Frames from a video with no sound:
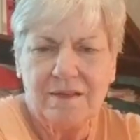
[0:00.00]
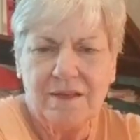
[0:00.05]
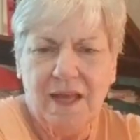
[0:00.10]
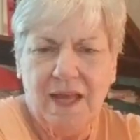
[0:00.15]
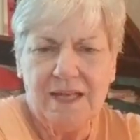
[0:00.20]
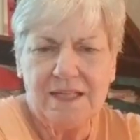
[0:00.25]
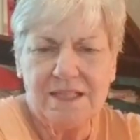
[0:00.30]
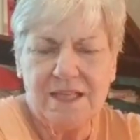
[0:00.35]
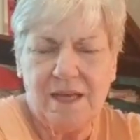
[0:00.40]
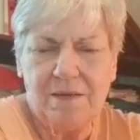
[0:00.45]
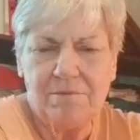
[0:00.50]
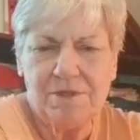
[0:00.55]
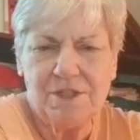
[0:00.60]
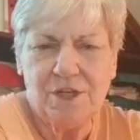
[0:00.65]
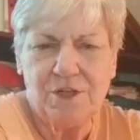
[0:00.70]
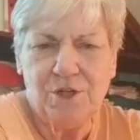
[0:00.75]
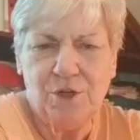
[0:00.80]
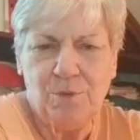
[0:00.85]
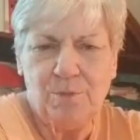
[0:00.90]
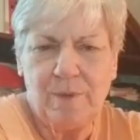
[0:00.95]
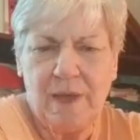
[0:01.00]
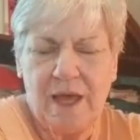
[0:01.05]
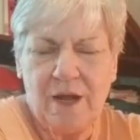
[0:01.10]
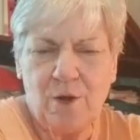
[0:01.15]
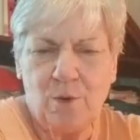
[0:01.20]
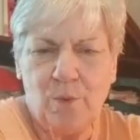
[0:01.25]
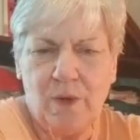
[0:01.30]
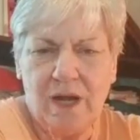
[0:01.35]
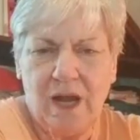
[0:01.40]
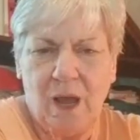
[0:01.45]
It seems to do
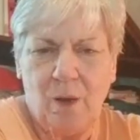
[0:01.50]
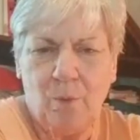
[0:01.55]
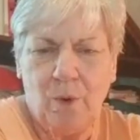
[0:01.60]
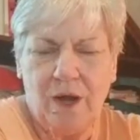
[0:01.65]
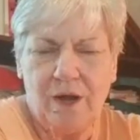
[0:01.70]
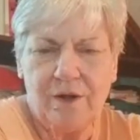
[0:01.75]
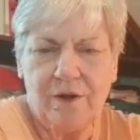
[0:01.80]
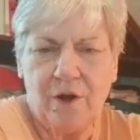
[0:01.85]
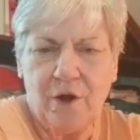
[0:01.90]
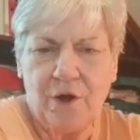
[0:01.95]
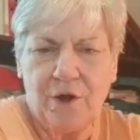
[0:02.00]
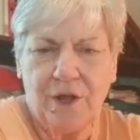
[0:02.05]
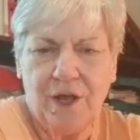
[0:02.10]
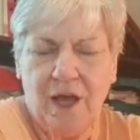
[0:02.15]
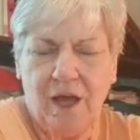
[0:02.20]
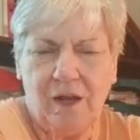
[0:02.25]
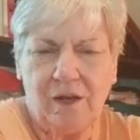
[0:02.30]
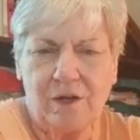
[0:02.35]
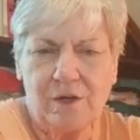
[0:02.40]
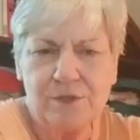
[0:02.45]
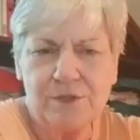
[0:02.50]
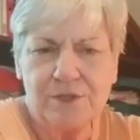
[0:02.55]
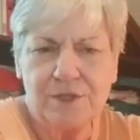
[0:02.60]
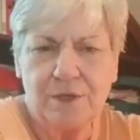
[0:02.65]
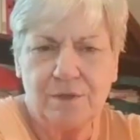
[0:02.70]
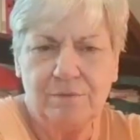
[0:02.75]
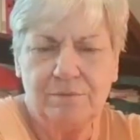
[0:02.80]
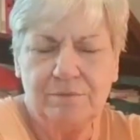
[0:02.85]
better when I wear dark colors.